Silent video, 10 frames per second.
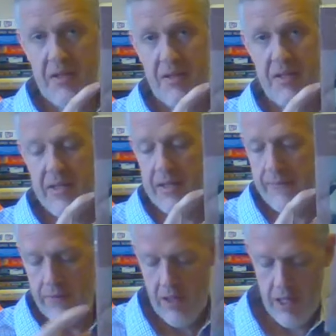sixty-six
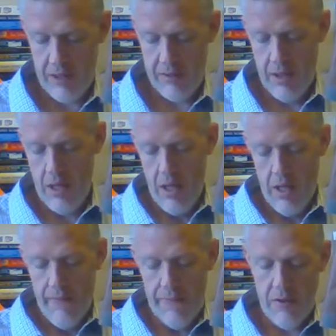of Varieties.
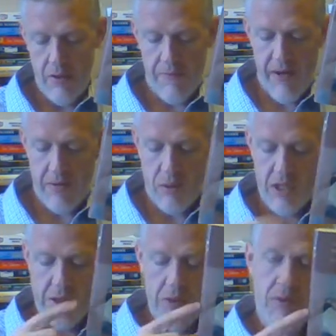Footnote five
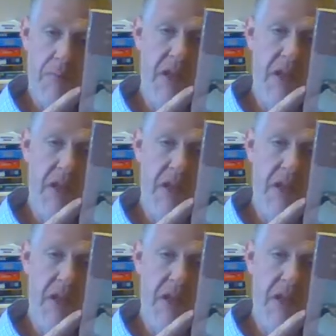twenty-two,